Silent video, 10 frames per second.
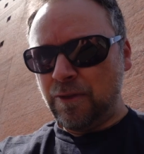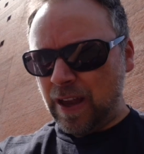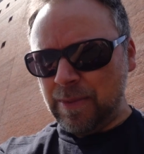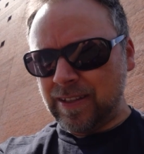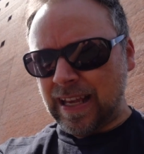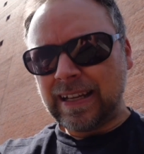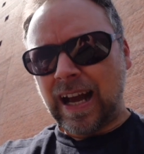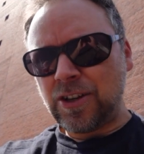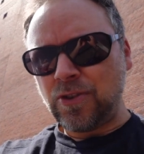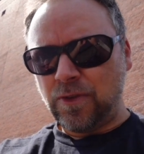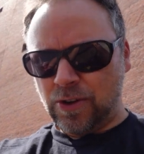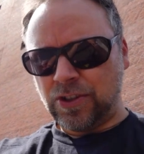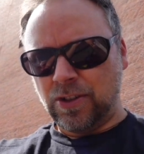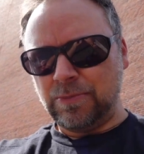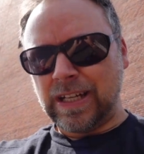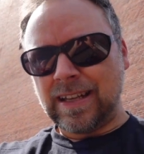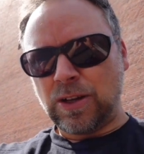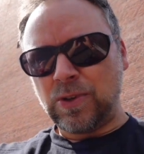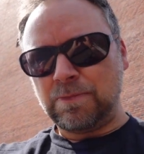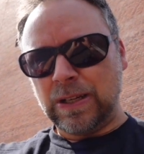Famous and controversial because
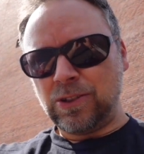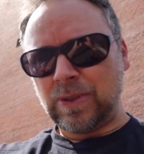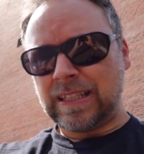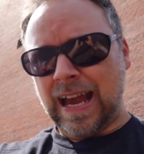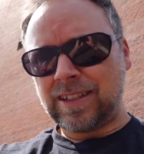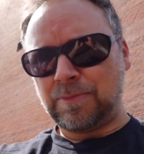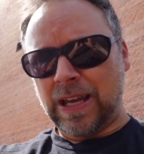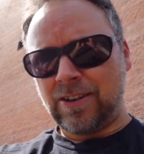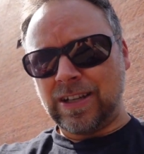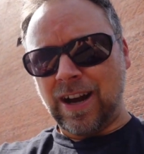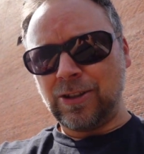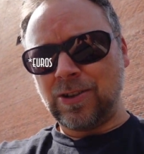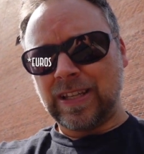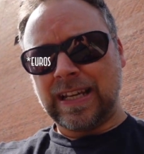it was built with taxpayer dollars